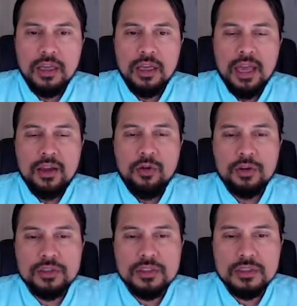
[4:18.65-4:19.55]

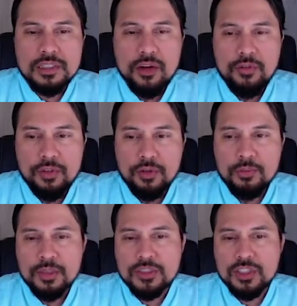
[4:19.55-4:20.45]
Headquarters Southfield,
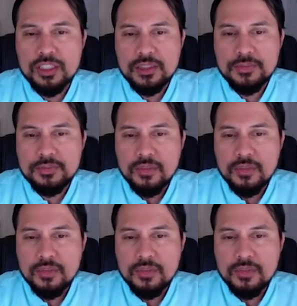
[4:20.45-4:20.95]
Michigan.